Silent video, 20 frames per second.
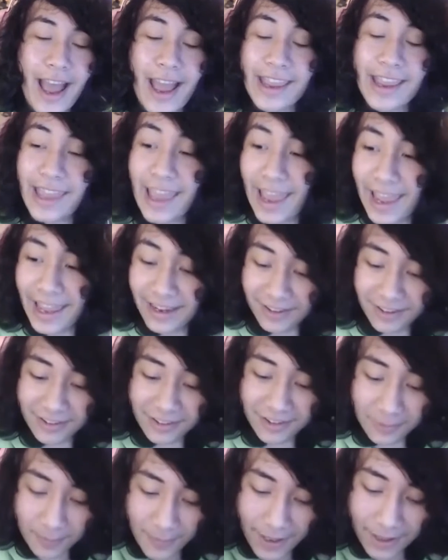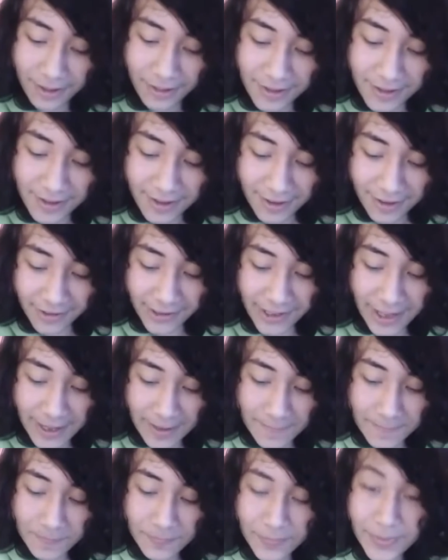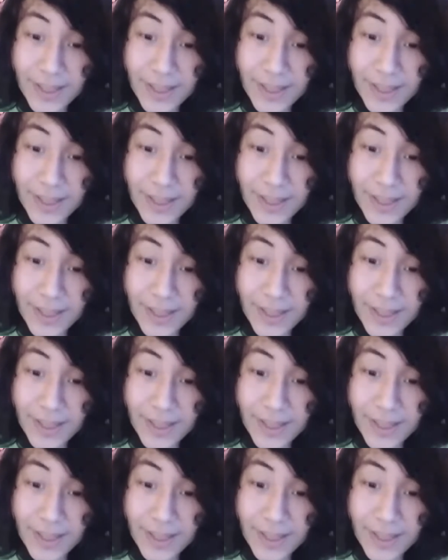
I can't spell, okay?